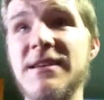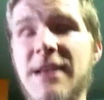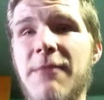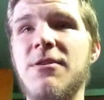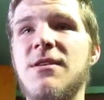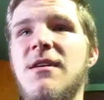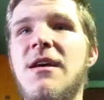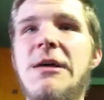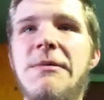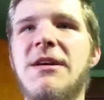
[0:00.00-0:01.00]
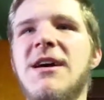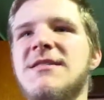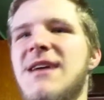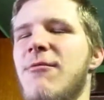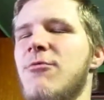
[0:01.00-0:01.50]
camera, because
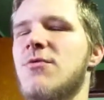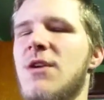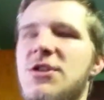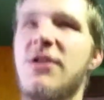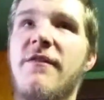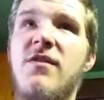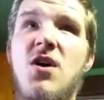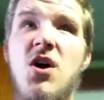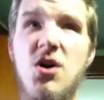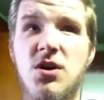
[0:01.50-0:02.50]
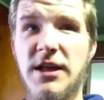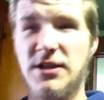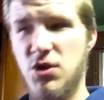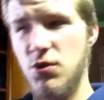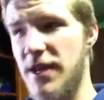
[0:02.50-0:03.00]
I was watching a vlog like
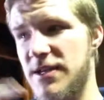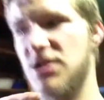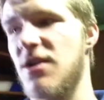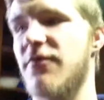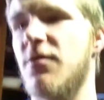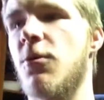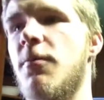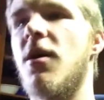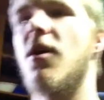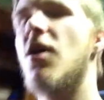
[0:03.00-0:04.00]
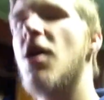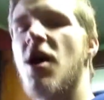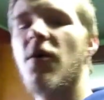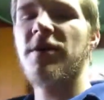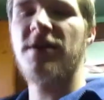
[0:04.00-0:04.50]
two days ago from Logan Paul.
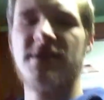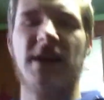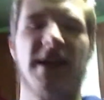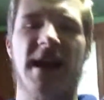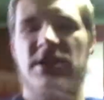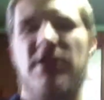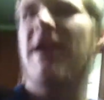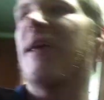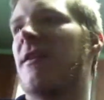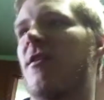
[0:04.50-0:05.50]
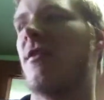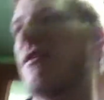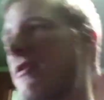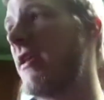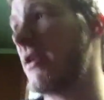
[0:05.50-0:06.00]
When he does that, he actually hit it, and
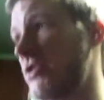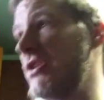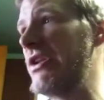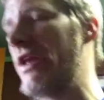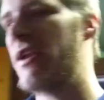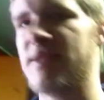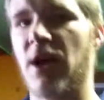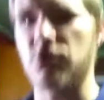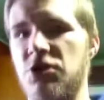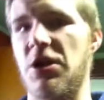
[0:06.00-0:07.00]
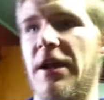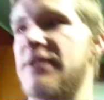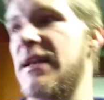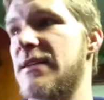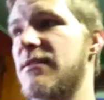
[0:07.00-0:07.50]
he actually did hit. And he's like, oh, I just
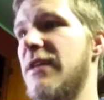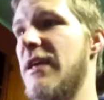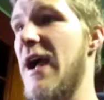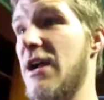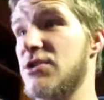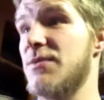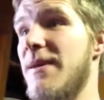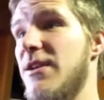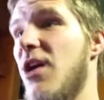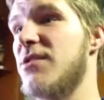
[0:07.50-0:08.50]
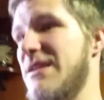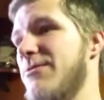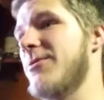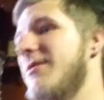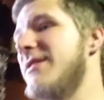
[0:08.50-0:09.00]
accidentally actually made contact with
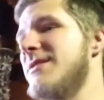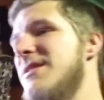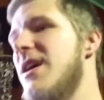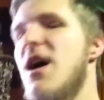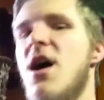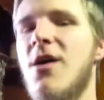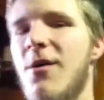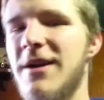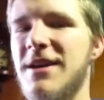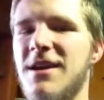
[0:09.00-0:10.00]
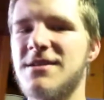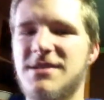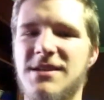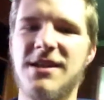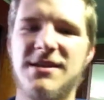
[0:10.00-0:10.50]
the lens. But what he does is
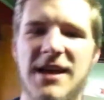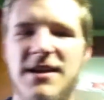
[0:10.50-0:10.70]
he does that, and